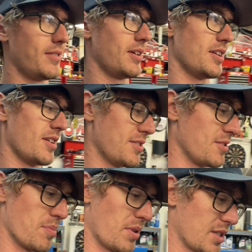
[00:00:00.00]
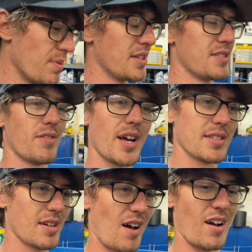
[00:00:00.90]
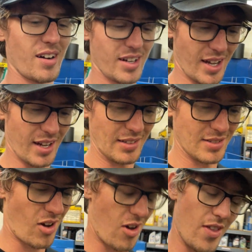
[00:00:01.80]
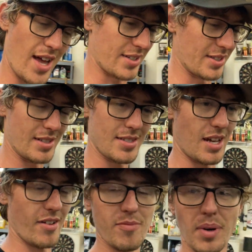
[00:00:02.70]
in your super expensive race car and all that good stuff.